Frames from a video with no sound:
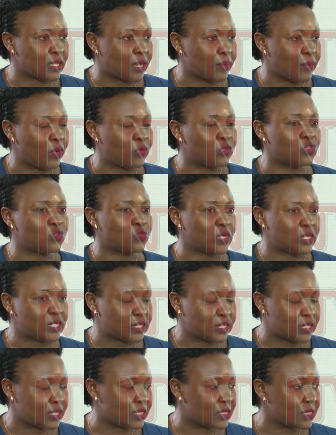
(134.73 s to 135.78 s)
about
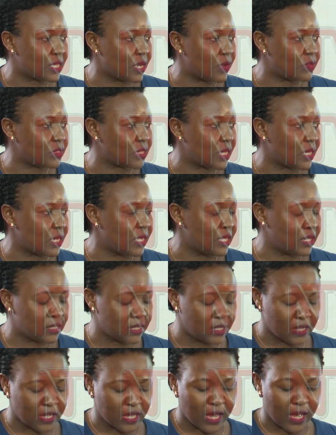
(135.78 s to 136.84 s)
26,000 is
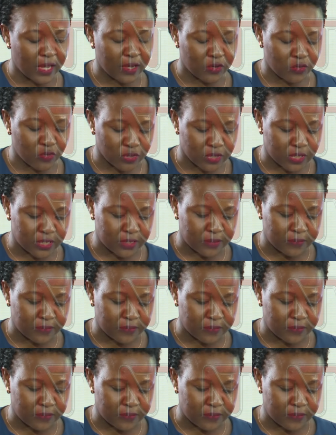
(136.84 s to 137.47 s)
in the High Court.